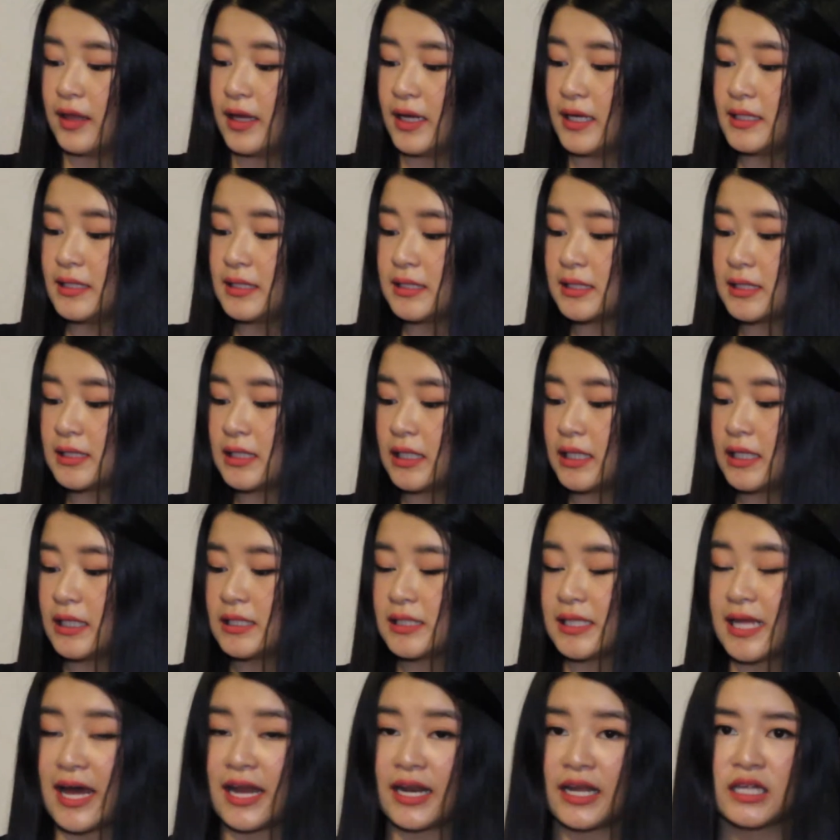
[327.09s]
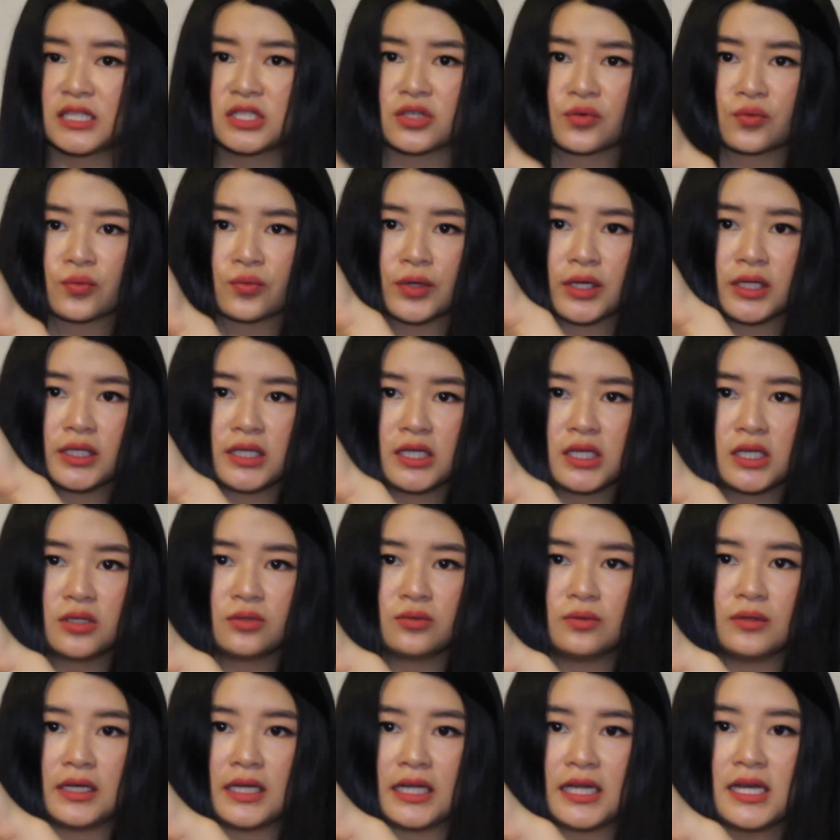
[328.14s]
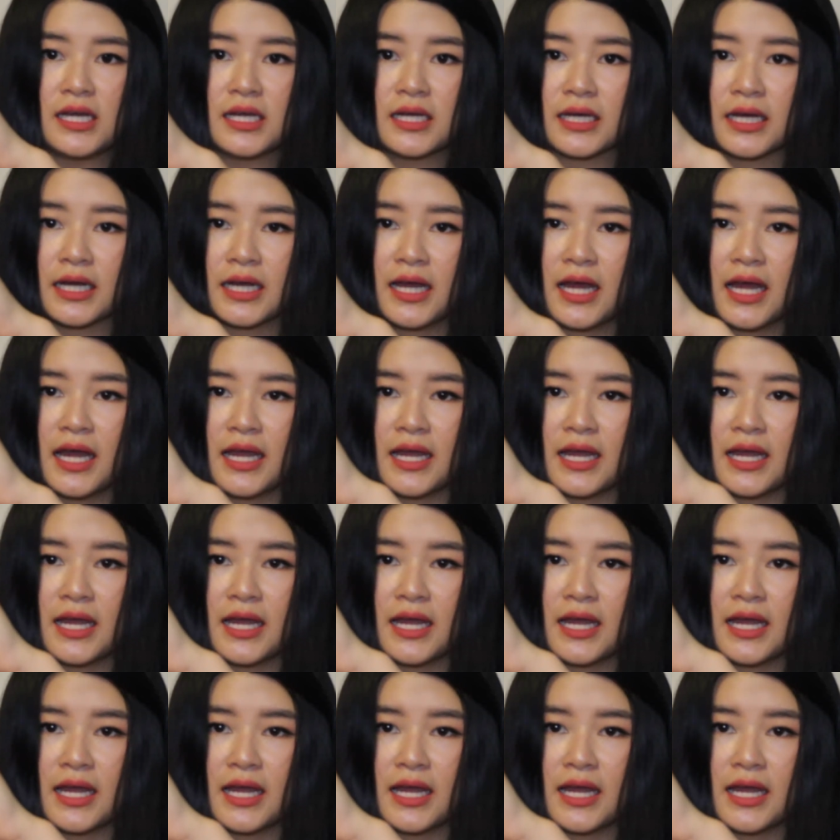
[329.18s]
this is that it's really unique